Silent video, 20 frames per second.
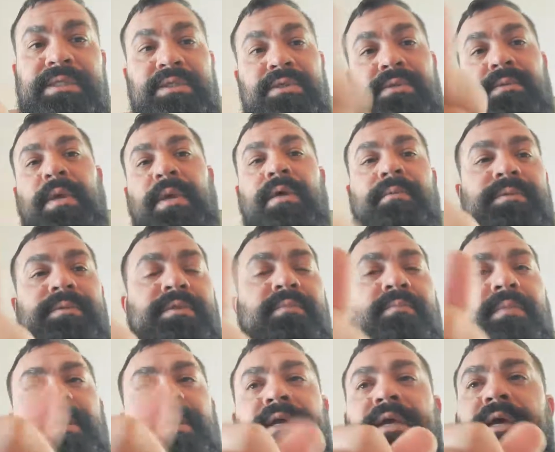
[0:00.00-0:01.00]
to help
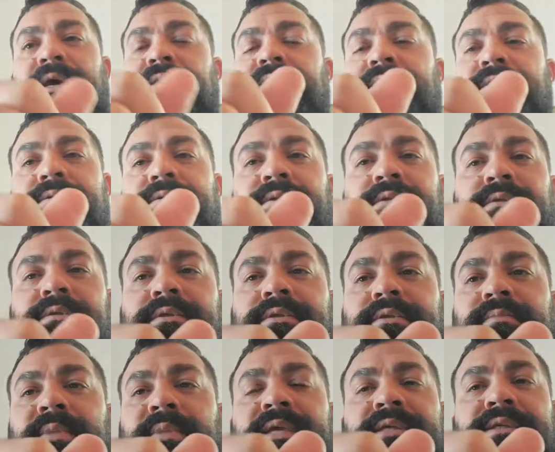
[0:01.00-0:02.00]
somebody out. So it's this
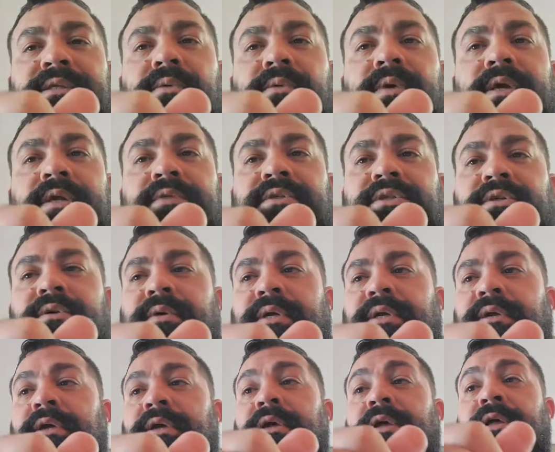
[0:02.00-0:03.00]
amazing way of showing
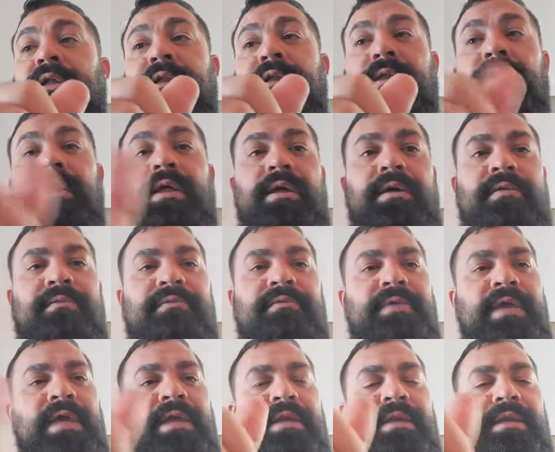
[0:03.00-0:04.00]
love
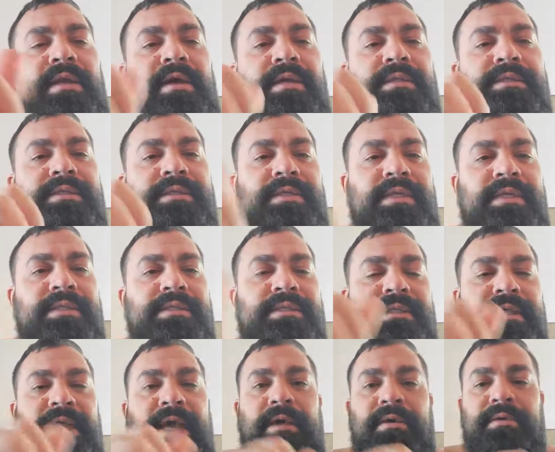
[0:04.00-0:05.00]
and us against
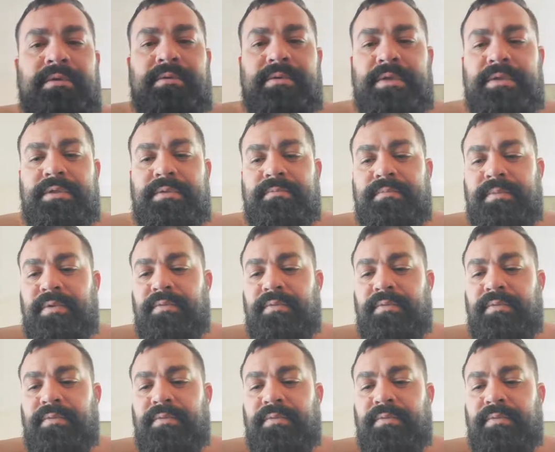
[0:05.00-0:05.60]
the algorithm.